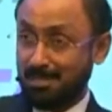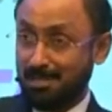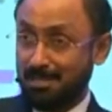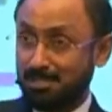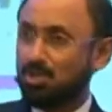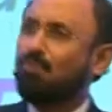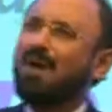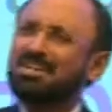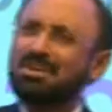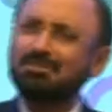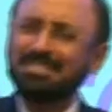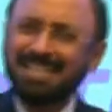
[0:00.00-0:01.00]
So what
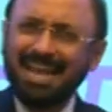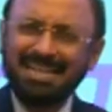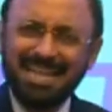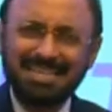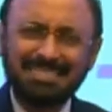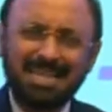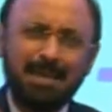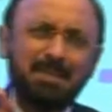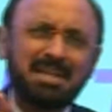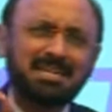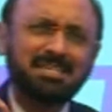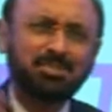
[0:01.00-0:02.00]
you say, they say,
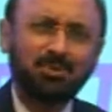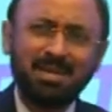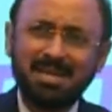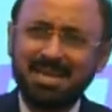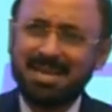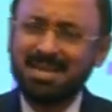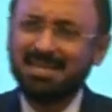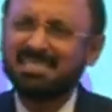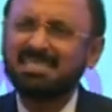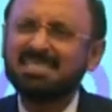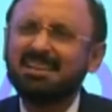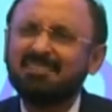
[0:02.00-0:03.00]
matters only
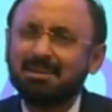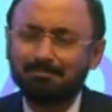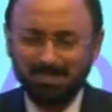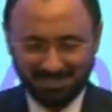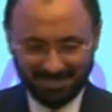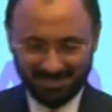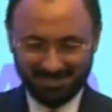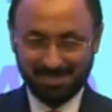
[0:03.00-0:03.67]
7%.